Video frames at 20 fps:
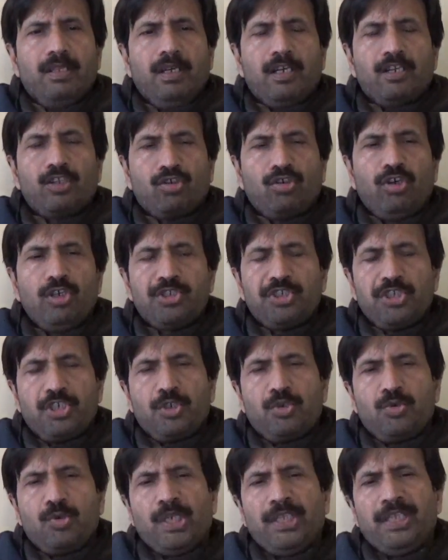or the culture,
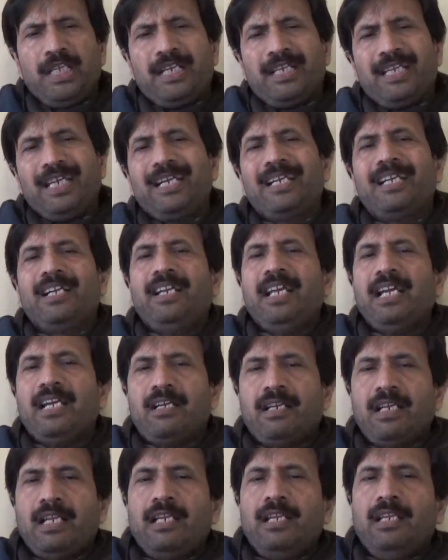you know, and that can
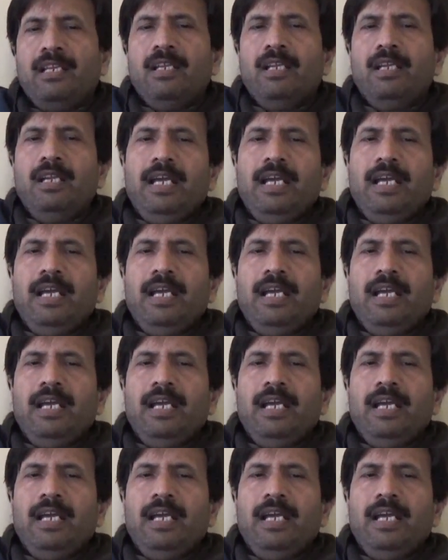detect any